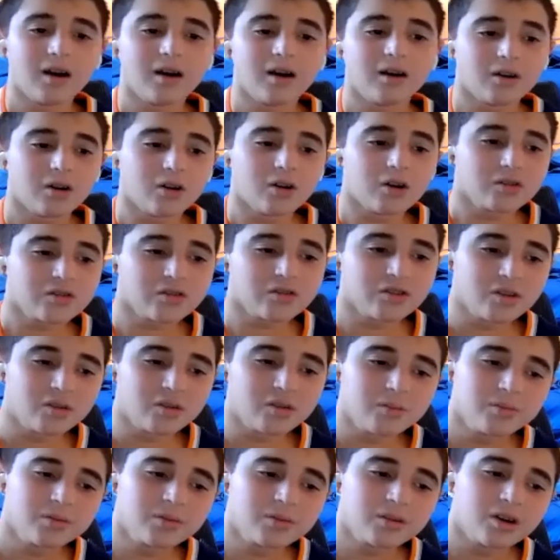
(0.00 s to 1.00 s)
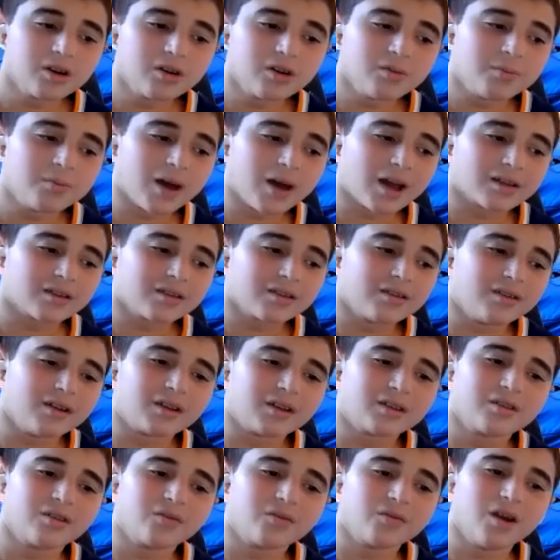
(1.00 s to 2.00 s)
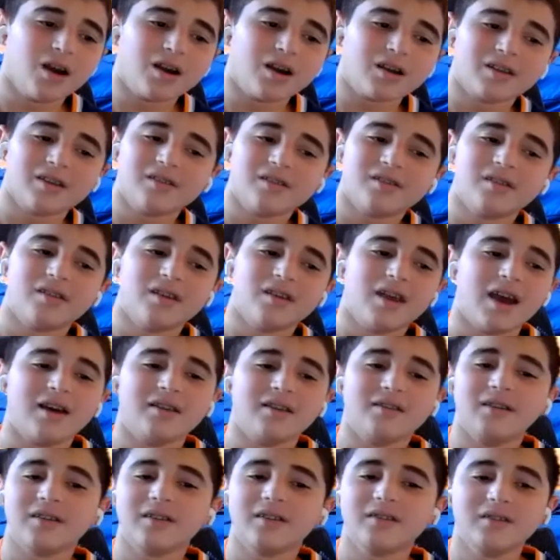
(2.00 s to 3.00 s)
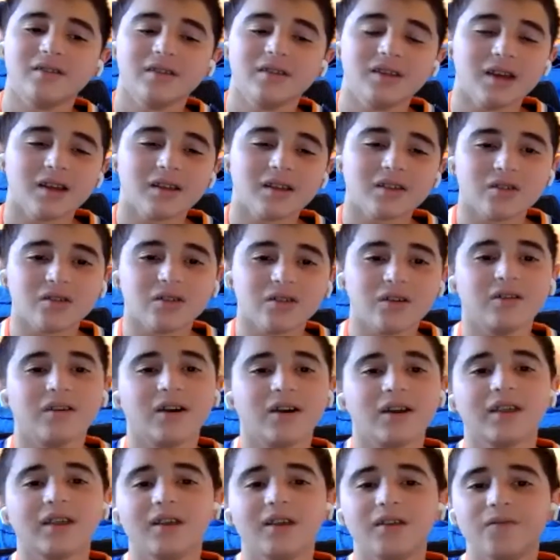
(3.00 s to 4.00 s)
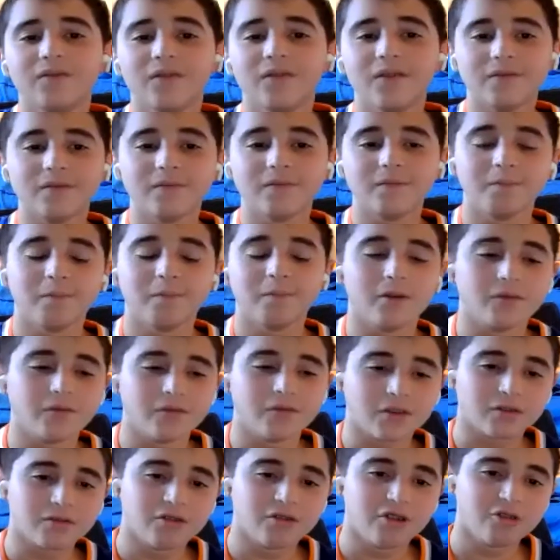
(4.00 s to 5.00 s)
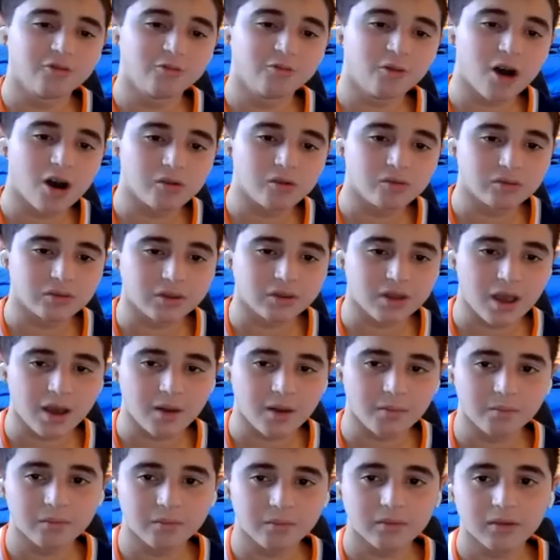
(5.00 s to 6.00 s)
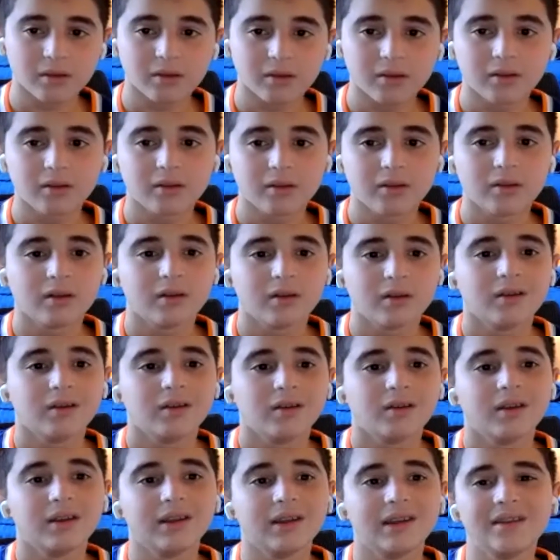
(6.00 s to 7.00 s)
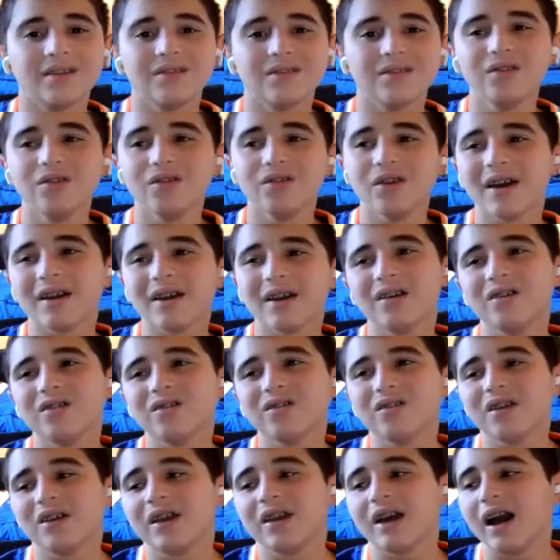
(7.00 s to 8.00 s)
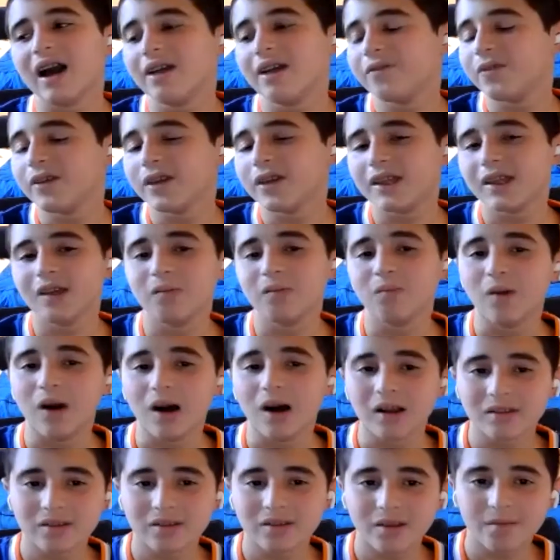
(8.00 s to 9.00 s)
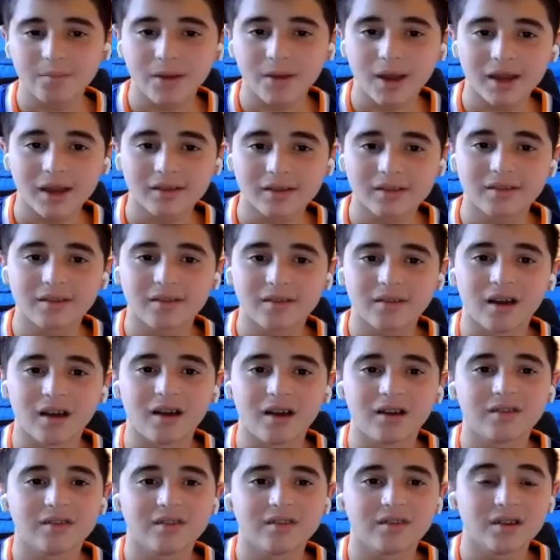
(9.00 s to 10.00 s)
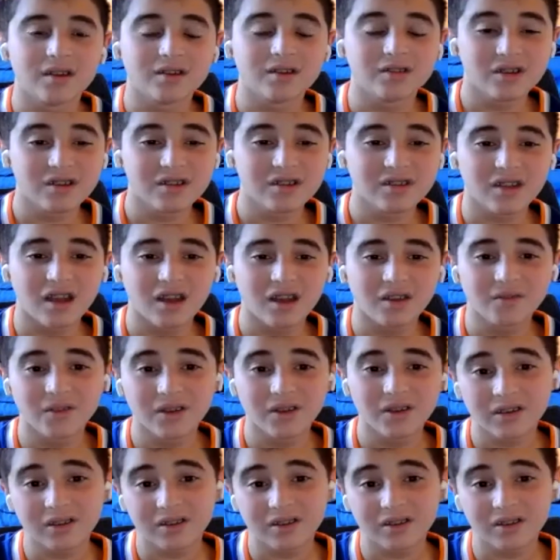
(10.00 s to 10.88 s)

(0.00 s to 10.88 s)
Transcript: also going back to like the Rockets and that, like D'Antoni, like it fit perfectly well with them. And this new head coach, I think he wants him back. Silas, I think.